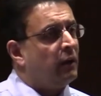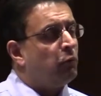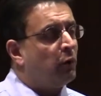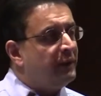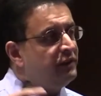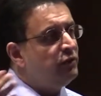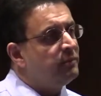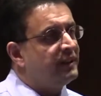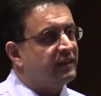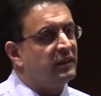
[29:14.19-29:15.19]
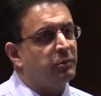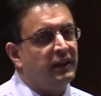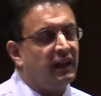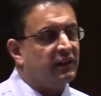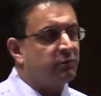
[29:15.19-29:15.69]
What we do miss in the
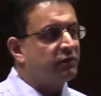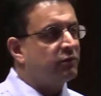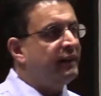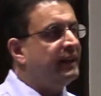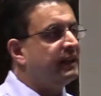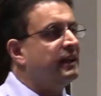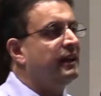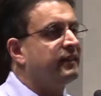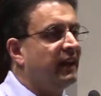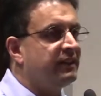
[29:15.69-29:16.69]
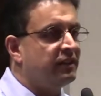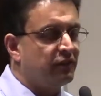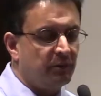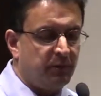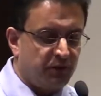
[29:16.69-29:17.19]
pre-hospital screening is
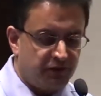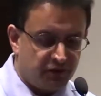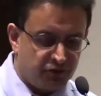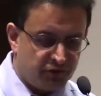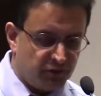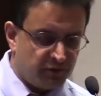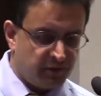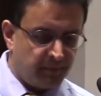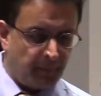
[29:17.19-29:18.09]
anterior and posterior strokes.